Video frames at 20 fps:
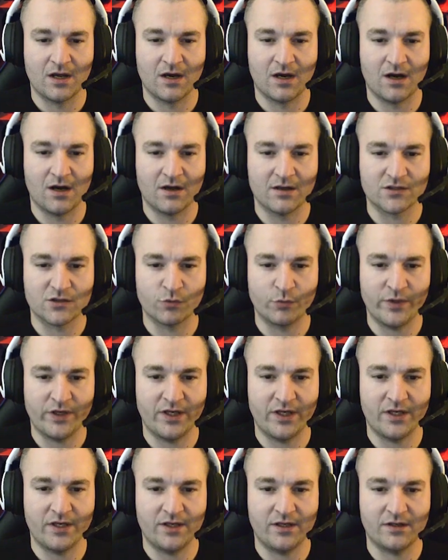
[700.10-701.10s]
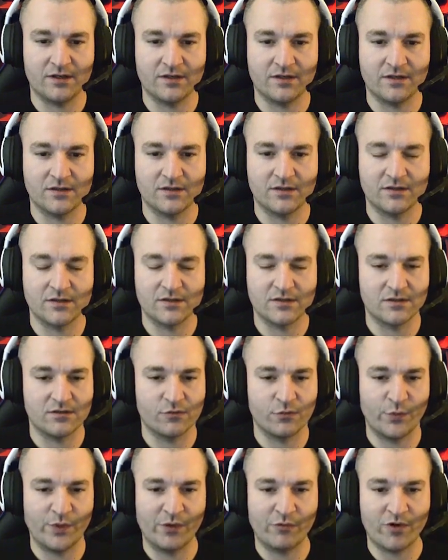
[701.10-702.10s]
So we
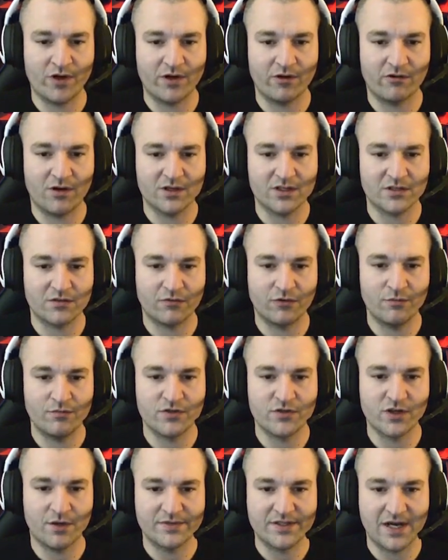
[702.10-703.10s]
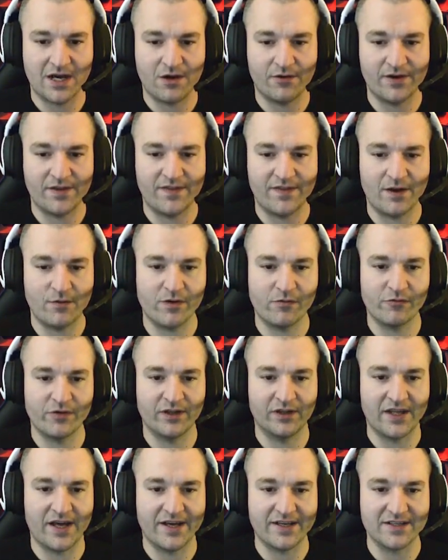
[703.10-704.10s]
run across the room, jump down, and then we
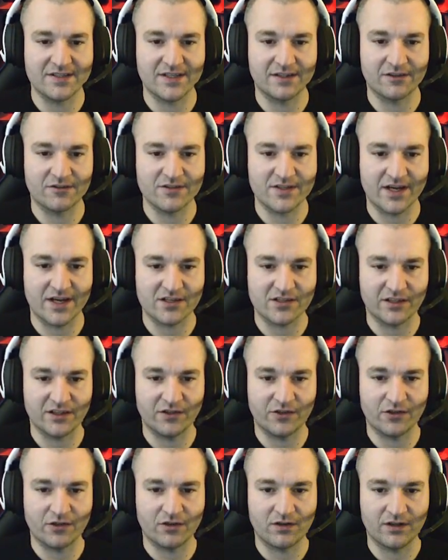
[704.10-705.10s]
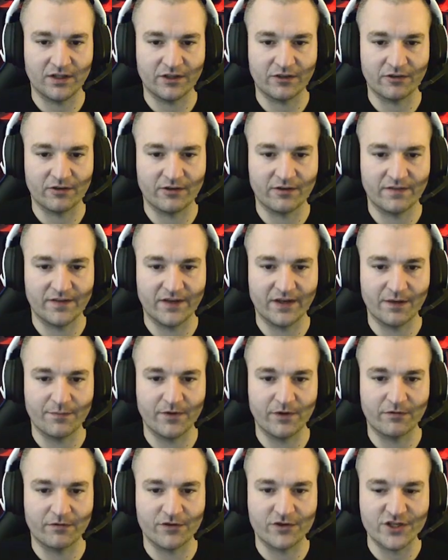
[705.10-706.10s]
realize that there's actually a little clicker thing up
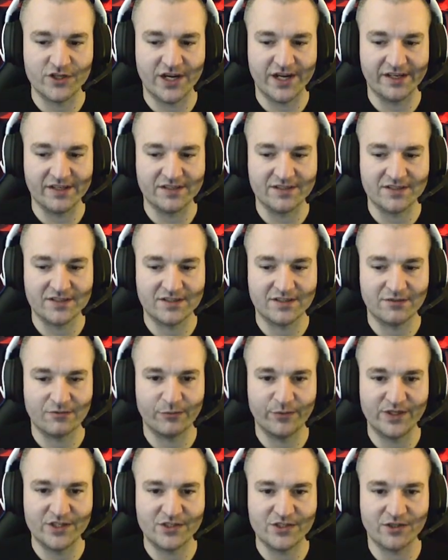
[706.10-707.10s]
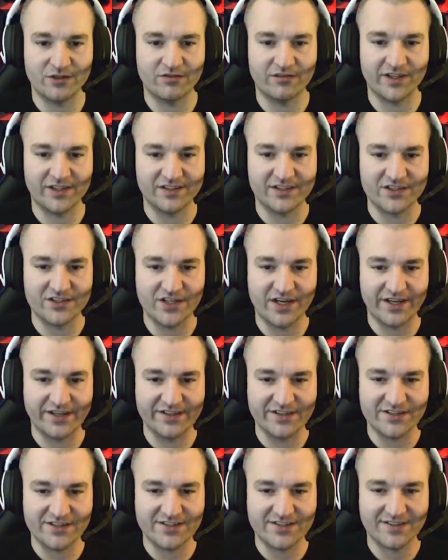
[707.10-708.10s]
there for chains. We should have clicked the
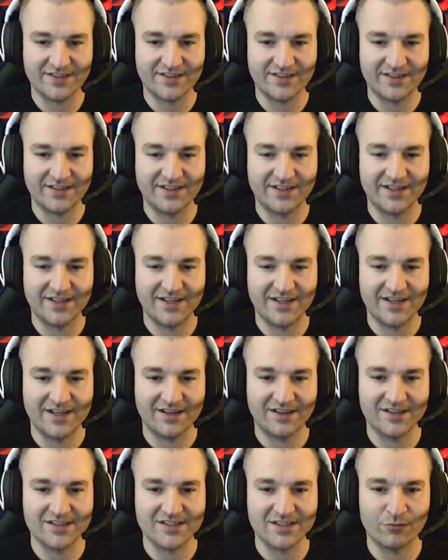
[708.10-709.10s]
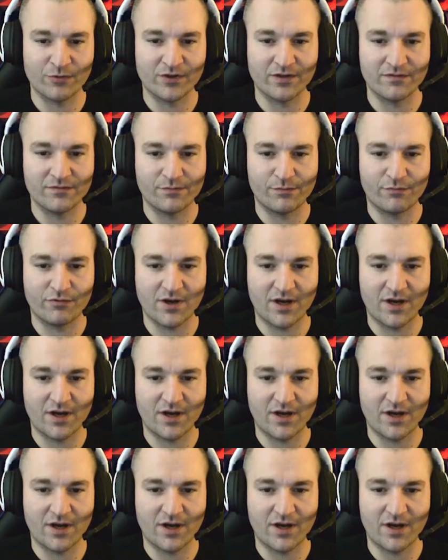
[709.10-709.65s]
chains, because it would have brought a